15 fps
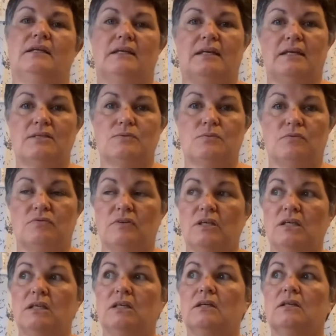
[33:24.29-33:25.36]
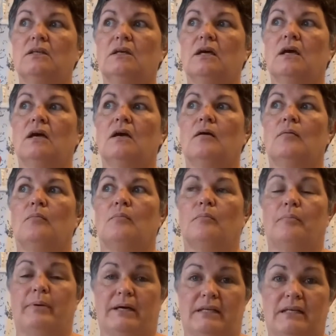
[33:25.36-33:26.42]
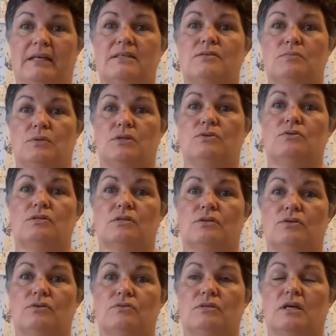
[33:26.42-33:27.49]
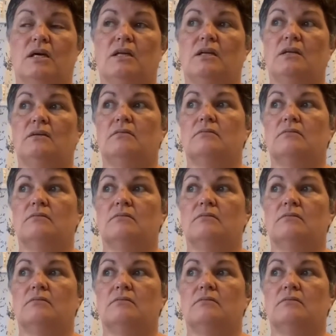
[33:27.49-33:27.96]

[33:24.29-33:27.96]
Yes, we're vegan, but yes, we do still use honey.